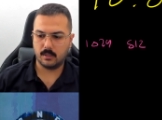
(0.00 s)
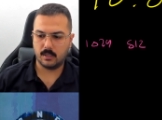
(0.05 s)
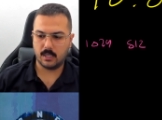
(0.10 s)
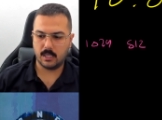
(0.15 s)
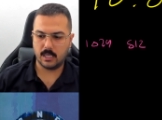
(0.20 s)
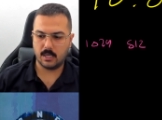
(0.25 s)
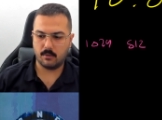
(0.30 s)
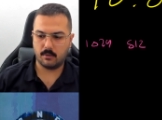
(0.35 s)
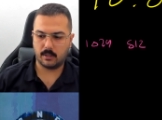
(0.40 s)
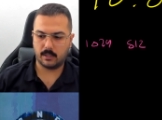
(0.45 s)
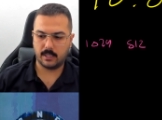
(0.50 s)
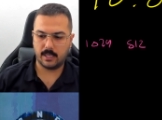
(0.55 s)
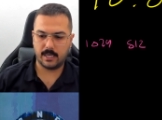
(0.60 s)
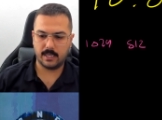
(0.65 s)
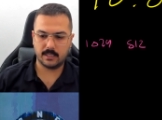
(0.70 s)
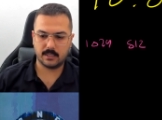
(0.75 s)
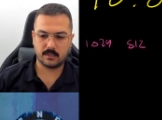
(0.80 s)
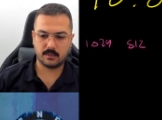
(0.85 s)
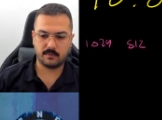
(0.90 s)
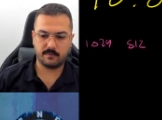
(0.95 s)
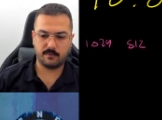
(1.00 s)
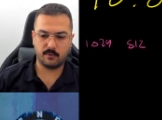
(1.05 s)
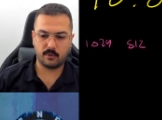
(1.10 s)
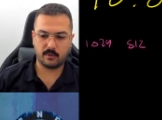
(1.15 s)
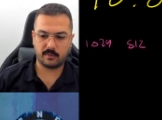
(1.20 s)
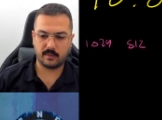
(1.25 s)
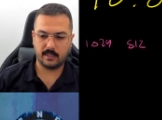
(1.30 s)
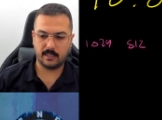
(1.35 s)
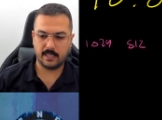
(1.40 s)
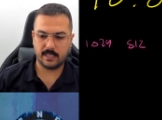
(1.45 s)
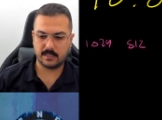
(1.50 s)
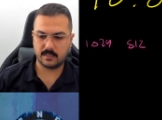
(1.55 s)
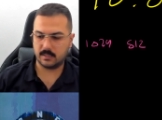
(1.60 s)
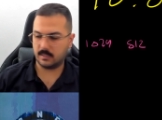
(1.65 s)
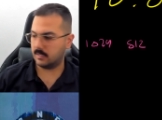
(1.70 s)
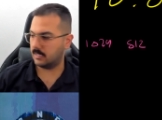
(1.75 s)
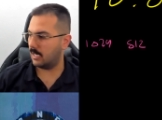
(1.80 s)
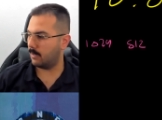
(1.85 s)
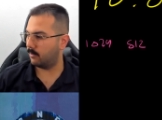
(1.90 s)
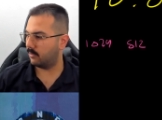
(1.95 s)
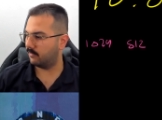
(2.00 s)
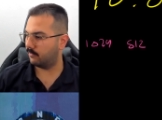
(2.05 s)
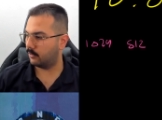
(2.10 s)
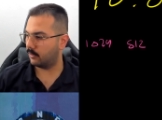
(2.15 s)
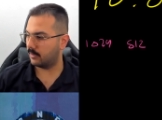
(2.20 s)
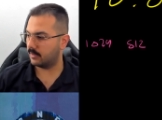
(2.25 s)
And our fourth and last example for